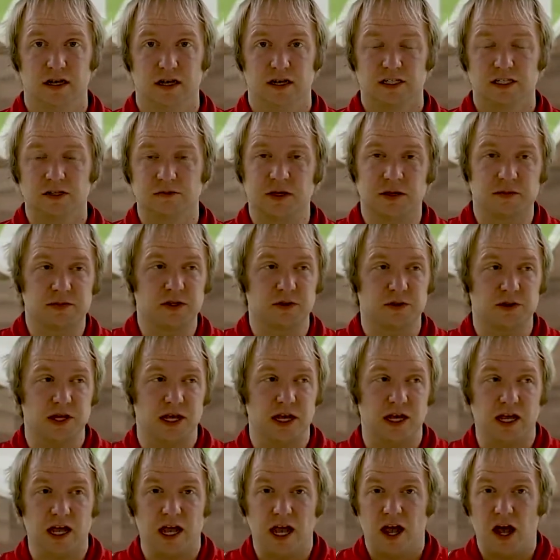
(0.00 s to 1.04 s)
Sometimes you
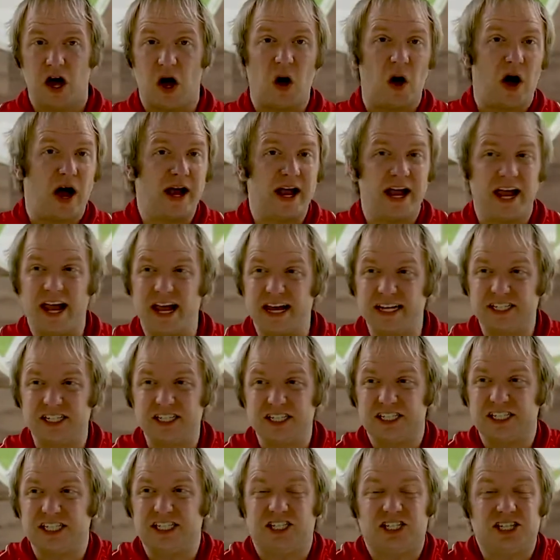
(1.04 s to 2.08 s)
think, oh, it's
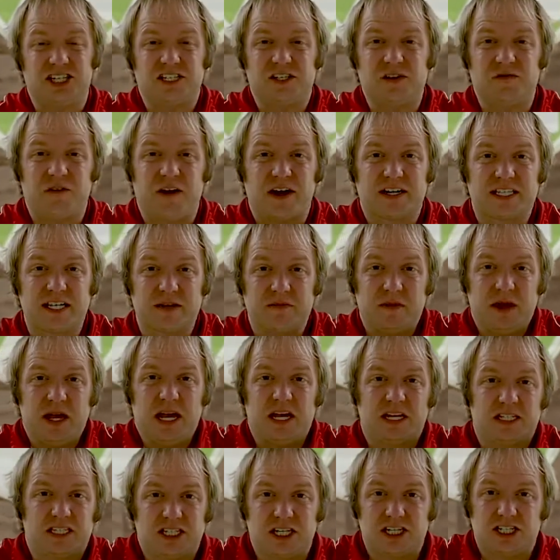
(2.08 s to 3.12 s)
just affecting me.
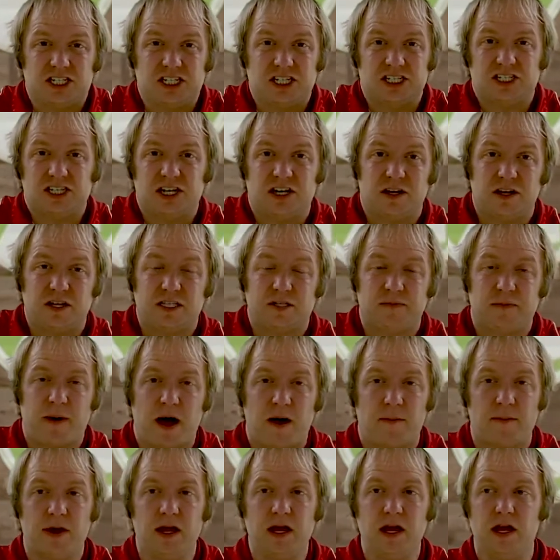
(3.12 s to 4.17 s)
It's
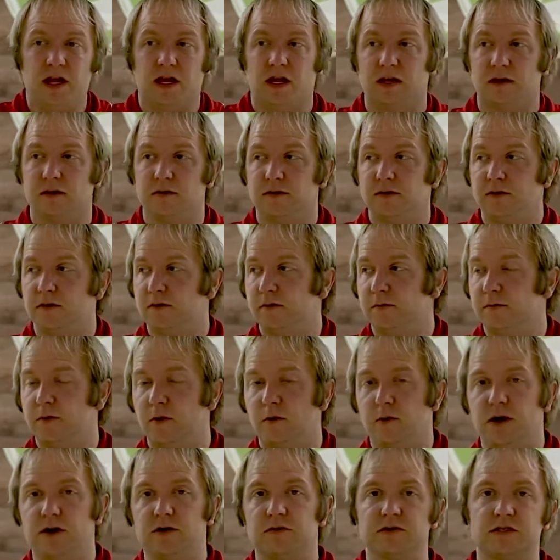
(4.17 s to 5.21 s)
about me. But
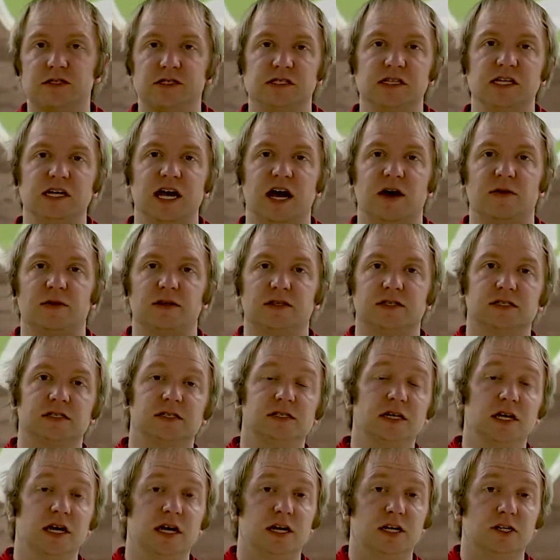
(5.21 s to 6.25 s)
we don't see how this
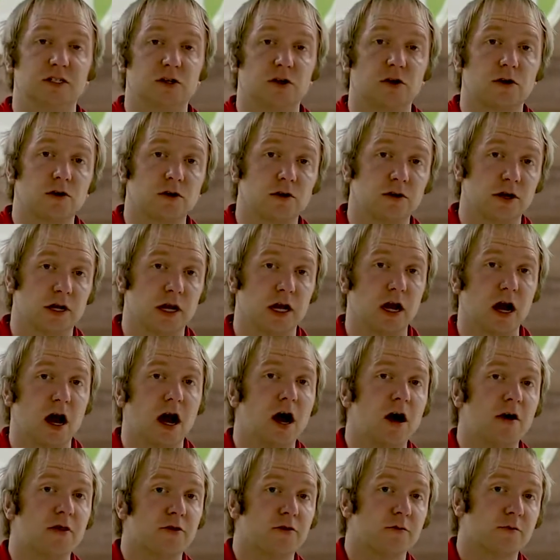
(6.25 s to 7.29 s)
sin is hurting
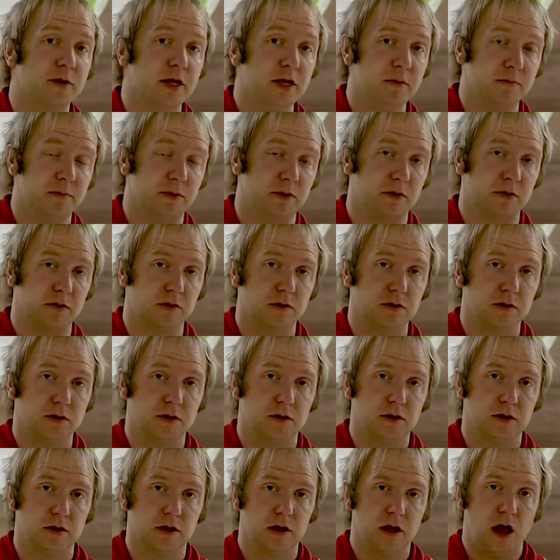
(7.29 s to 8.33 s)
other people.
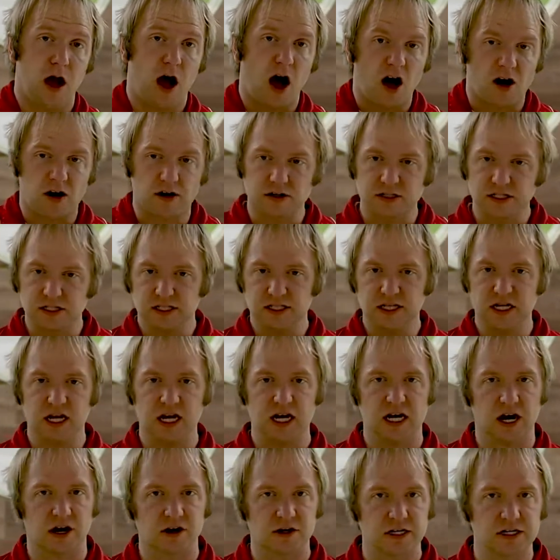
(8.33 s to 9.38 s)
Our
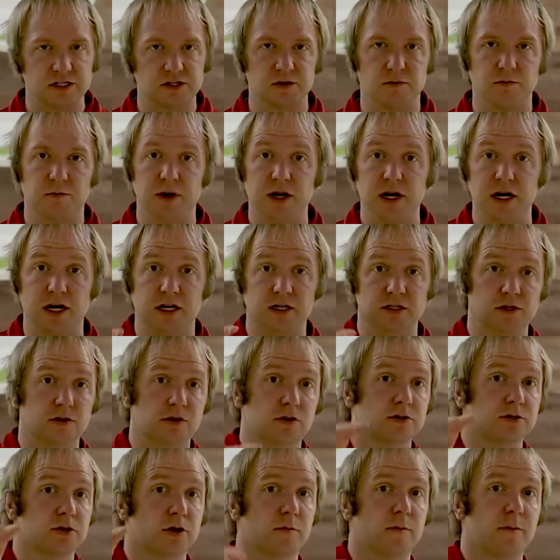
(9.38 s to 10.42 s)
sin, our disobedience
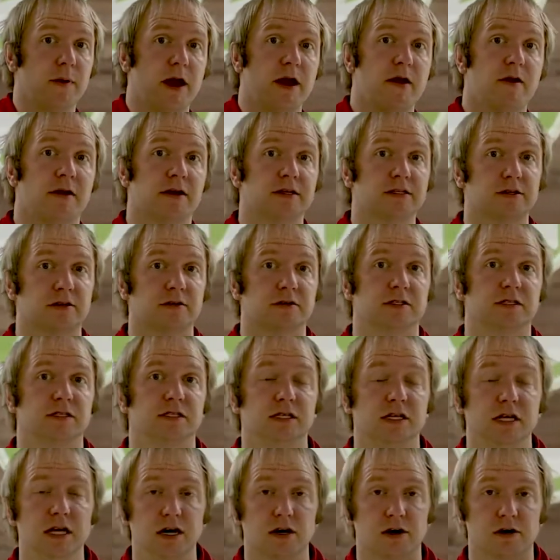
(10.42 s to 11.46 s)
hurts our parents. Our
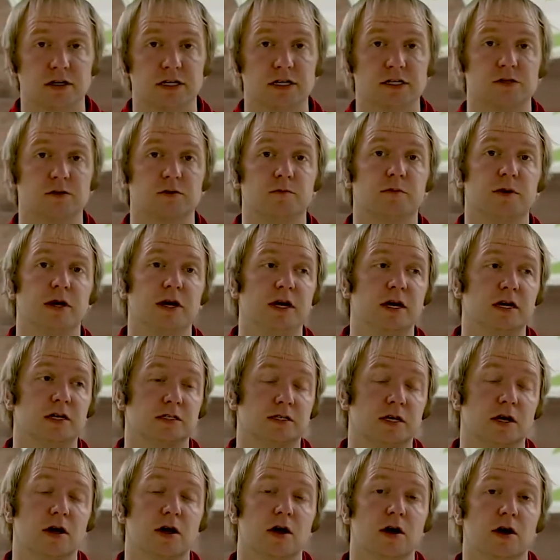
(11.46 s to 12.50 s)
sin, our
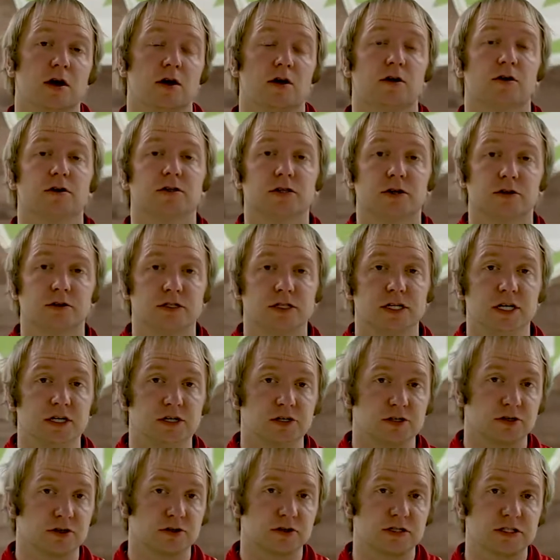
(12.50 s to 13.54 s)
disobedience hurts our
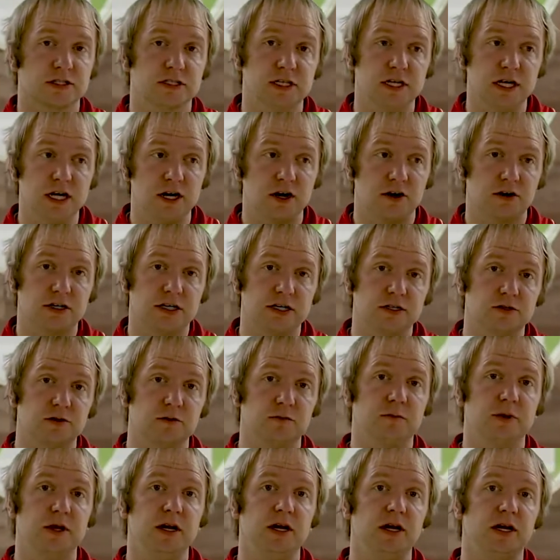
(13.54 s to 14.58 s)
teachers. Our sin, our
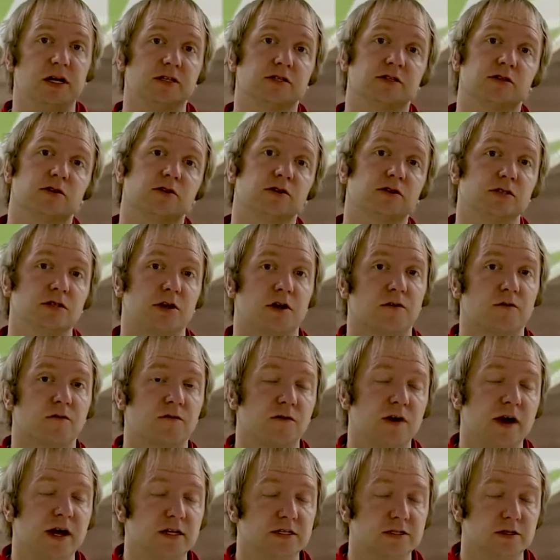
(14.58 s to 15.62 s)
disobedience hurts our
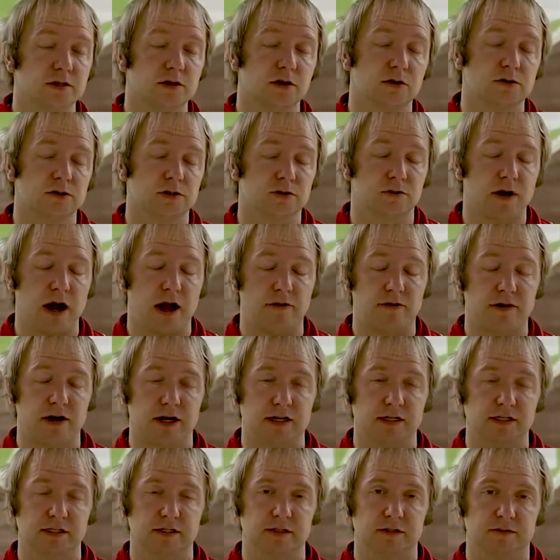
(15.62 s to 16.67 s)
friends and those around
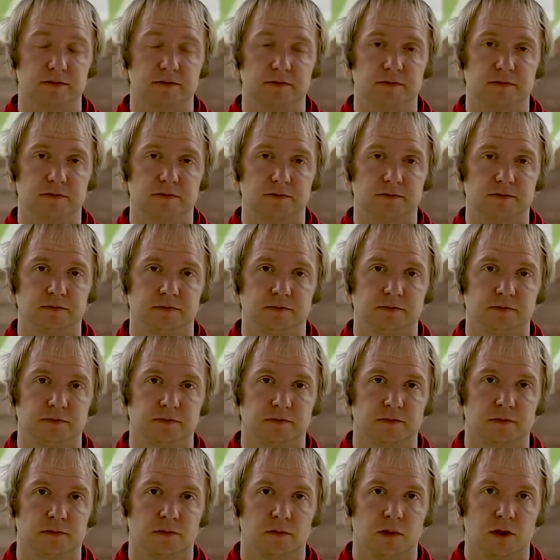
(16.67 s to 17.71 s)
us.
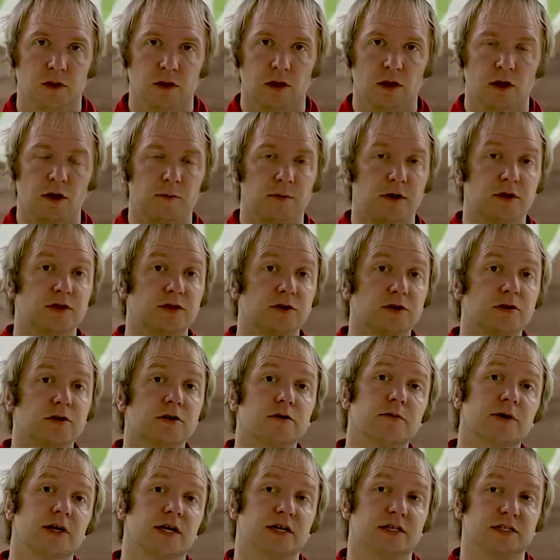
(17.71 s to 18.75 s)
But
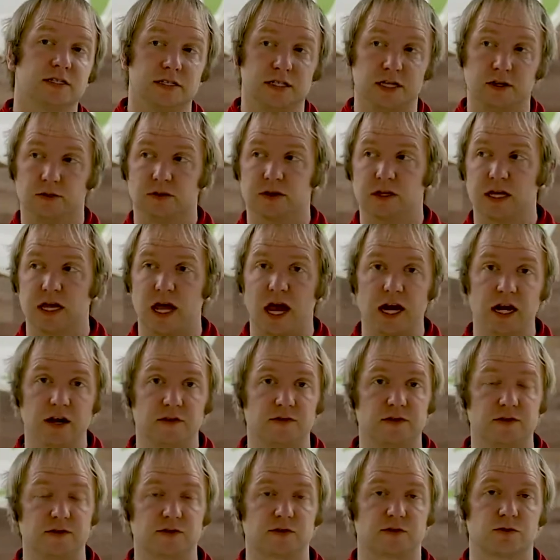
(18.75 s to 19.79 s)
third, we can see with the end
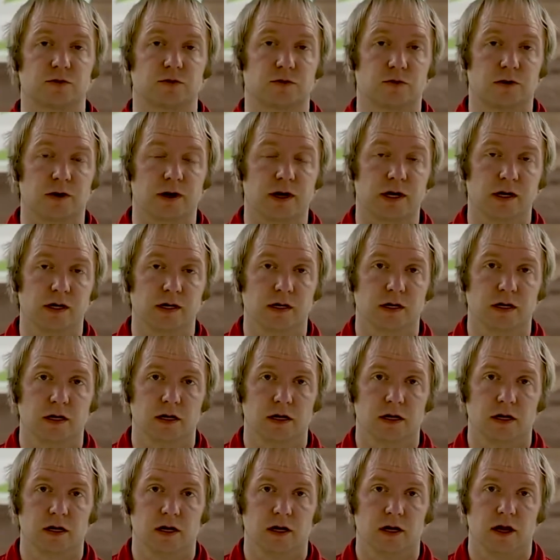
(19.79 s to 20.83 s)
of this story
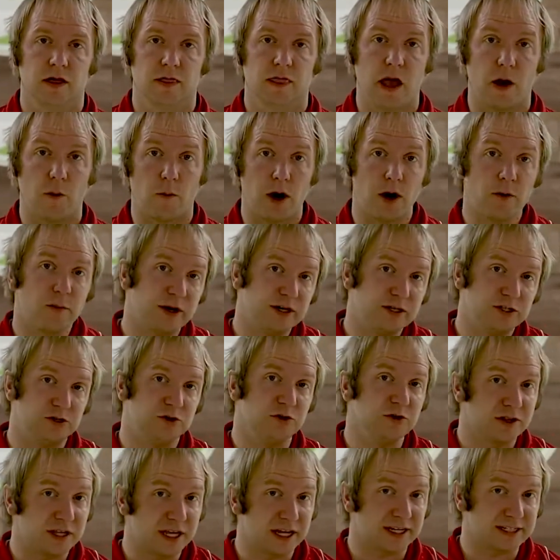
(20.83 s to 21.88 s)
that when we
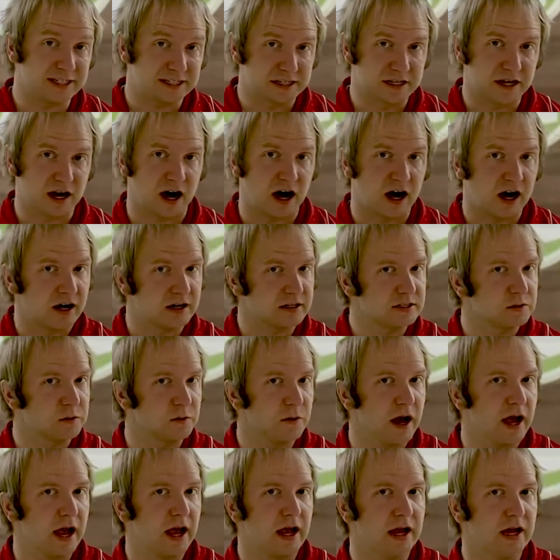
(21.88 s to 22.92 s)
do things God's
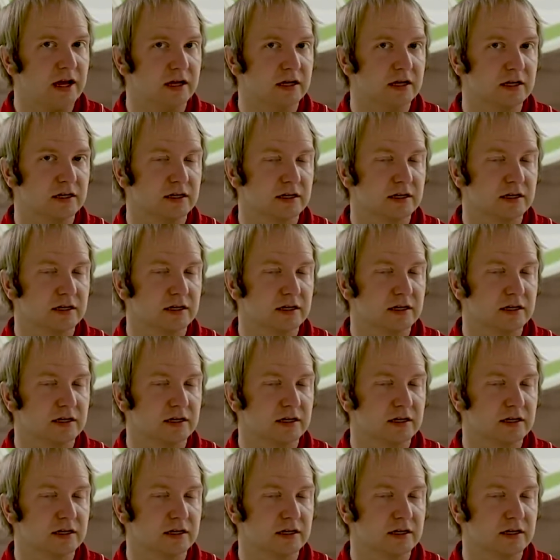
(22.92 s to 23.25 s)
way,